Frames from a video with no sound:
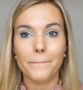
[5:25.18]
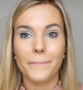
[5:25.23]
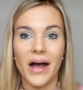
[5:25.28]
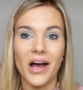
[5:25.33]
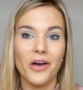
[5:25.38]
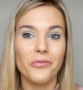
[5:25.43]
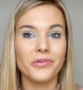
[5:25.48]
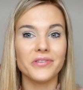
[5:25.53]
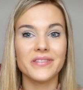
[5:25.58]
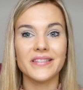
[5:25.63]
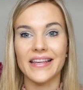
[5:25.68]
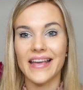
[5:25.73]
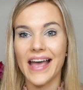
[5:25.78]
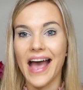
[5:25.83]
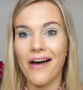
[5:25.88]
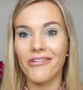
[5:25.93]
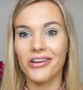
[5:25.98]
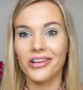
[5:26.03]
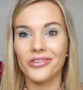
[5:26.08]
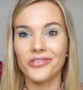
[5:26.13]
But we'll see
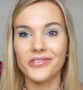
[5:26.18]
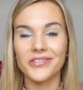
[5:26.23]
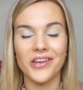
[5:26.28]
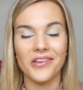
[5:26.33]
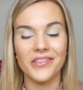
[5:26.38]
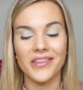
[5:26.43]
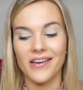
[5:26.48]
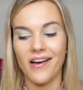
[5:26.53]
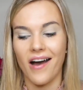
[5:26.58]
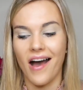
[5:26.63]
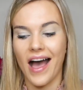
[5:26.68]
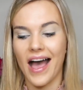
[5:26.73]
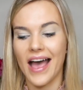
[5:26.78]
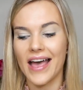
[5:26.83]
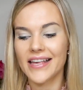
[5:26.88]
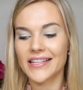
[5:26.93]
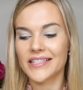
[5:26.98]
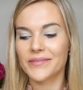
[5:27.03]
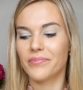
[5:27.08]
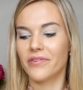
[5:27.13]
how it looks on the
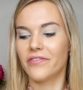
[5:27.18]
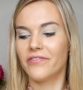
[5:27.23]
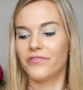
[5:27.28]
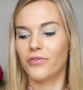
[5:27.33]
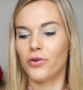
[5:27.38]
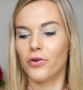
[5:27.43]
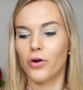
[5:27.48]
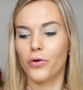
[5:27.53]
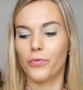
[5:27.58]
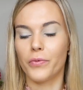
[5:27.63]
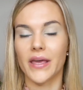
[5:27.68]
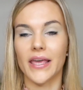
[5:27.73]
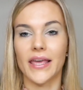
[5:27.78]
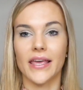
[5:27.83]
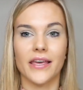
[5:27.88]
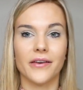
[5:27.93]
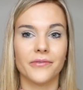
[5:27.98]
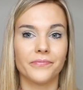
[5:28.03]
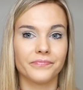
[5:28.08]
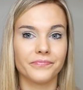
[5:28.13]
eyes before
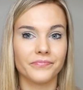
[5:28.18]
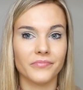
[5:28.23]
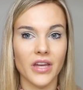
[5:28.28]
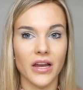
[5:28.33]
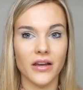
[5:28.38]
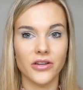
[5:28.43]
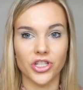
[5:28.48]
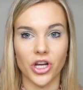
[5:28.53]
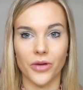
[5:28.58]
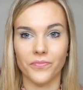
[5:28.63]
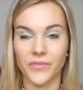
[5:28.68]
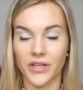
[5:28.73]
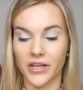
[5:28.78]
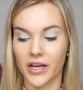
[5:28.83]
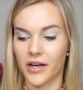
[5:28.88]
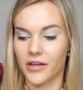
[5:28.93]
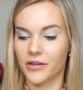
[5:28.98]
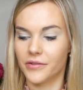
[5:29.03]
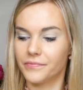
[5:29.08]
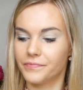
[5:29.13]
we jump the
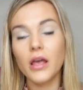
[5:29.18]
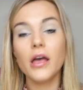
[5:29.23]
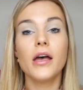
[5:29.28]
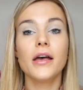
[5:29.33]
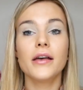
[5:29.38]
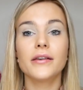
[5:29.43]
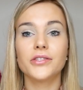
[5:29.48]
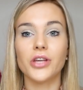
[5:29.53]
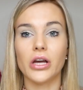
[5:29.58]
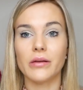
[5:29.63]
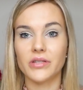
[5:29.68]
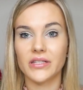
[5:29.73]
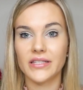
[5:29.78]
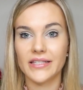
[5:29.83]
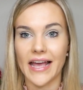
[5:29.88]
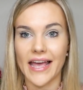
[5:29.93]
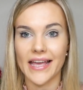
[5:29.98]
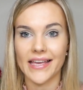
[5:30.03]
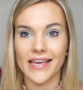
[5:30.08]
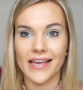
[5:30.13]
gun. So I'm
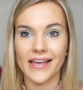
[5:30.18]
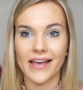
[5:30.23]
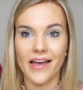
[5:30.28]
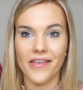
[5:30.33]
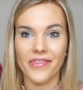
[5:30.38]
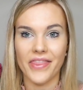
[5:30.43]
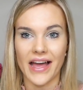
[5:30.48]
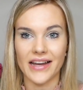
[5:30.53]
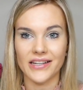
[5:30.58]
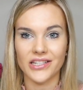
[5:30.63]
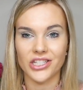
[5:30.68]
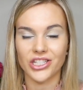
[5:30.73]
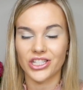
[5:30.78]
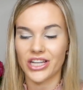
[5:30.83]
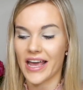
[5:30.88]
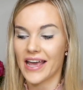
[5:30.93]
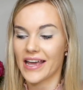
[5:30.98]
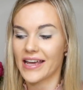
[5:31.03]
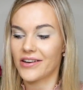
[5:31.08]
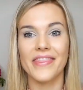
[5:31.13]
just taking that
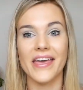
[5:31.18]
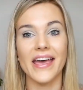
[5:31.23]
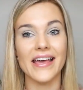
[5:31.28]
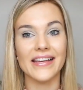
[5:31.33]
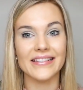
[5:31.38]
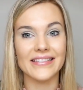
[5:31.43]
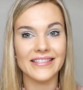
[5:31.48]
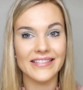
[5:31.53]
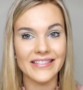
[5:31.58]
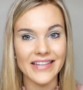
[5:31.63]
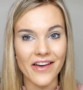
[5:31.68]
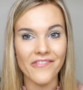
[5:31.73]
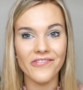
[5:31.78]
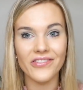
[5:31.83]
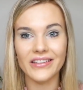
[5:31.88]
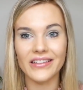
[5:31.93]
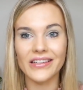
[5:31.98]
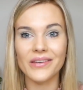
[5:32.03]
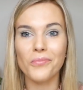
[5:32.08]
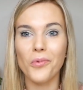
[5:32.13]
shade. There is
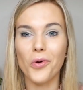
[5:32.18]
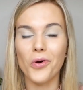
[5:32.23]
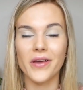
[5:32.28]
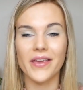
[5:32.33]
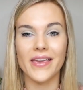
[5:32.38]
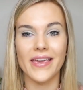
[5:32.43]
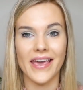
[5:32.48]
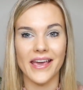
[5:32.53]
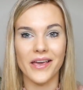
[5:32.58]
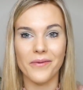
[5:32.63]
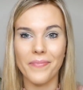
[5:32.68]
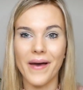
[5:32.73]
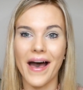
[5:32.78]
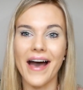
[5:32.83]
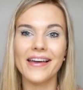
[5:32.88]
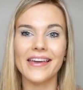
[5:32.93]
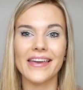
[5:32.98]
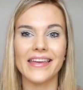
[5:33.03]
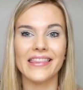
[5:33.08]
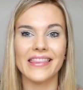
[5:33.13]
definitely more
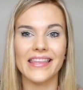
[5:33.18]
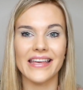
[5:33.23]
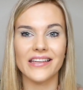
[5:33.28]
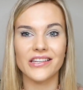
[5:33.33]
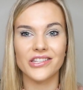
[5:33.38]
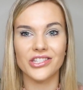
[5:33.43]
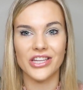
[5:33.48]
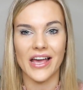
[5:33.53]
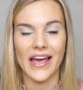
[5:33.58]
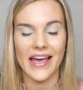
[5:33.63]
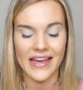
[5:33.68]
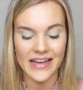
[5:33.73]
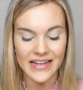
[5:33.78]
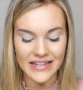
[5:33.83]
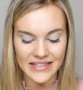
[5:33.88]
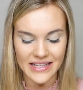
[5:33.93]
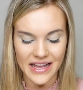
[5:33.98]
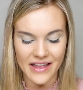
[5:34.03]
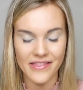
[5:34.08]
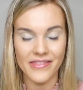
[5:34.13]
kickback in these
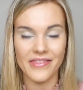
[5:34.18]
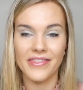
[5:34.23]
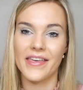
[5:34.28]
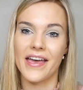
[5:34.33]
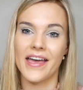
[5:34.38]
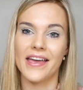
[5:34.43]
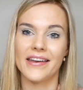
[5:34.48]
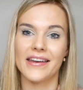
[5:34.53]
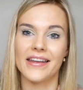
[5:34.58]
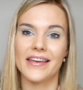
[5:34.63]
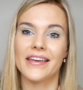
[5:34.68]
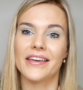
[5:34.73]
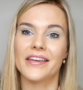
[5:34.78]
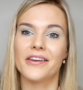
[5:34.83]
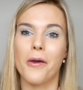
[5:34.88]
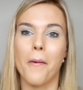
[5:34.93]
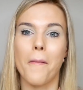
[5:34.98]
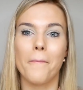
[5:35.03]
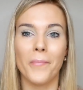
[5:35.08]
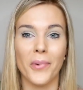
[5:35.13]
shades than
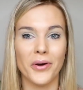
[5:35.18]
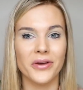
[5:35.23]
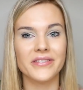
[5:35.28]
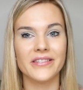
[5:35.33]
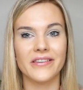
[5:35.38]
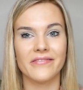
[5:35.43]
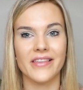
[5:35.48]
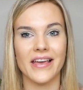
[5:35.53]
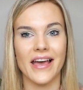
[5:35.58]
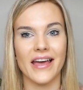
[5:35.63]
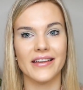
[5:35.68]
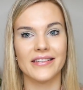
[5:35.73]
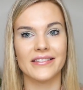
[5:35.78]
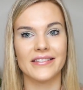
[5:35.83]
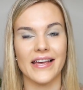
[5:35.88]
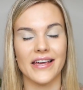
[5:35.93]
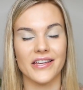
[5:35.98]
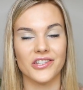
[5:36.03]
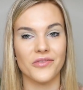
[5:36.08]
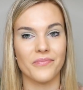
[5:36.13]
in most of the
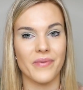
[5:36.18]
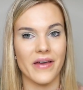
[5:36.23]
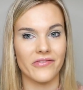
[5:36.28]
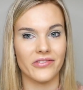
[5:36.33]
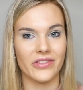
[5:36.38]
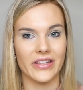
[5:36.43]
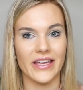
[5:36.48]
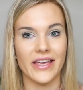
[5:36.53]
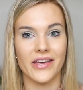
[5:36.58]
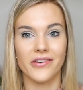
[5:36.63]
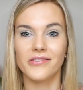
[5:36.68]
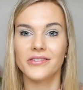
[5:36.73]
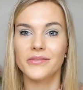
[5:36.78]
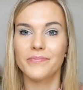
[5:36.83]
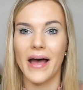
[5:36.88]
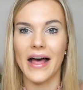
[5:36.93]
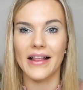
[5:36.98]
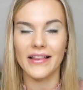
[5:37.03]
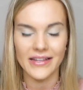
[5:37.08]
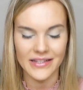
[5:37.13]
Anastasia Beverly Hills
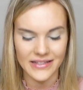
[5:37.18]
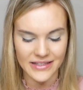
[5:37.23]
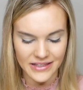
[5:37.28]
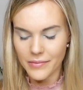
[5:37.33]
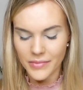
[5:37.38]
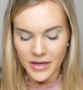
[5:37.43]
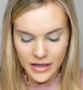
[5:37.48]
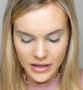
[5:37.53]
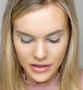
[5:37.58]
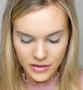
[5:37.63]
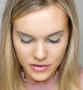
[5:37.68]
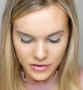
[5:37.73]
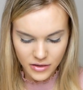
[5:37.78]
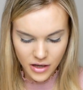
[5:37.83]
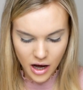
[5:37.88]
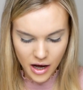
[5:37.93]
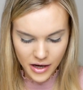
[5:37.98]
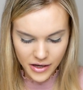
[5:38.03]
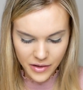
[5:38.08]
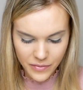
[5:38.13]
palettes. I mean,
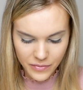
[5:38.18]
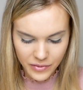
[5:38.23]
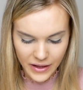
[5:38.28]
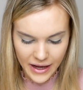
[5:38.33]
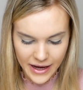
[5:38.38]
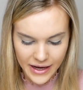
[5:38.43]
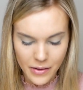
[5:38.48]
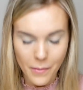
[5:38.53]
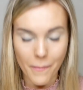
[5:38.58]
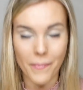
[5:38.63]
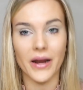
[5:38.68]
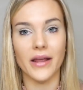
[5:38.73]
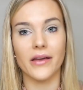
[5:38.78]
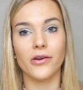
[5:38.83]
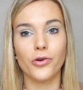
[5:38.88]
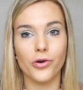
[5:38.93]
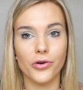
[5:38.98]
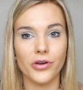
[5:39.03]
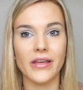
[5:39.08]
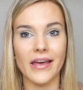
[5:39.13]
can't complain, but
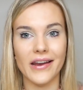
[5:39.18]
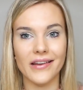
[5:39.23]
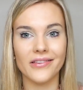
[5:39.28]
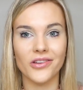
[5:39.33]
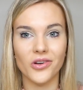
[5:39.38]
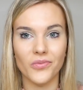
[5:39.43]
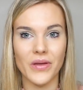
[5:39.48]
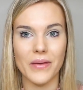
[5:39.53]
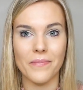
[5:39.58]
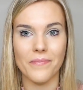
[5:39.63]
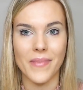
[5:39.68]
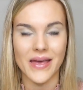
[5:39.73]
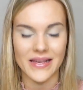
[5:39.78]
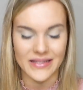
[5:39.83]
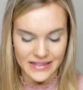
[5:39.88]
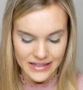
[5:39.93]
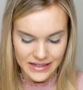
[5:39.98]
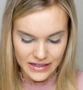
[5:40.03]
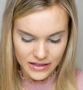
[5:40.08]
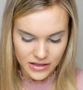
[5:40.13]
it could get a little bit
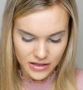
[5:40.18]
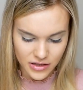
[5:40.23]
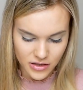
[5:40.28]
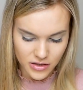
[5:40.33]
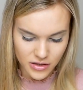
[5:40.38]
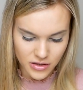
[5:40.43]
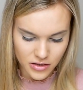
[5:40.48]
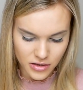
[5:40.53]
messy.